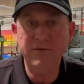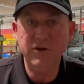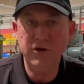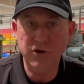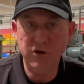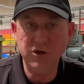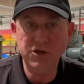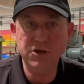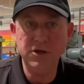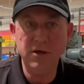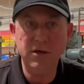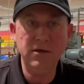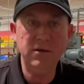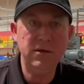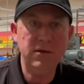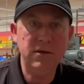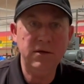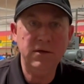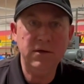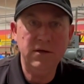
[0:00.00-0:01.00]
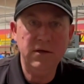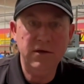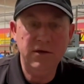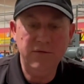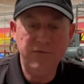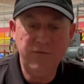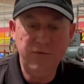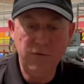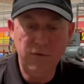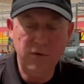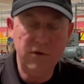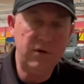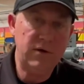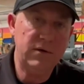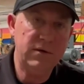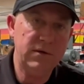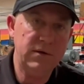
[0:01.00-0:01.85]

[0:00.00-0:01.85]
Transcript: inertia for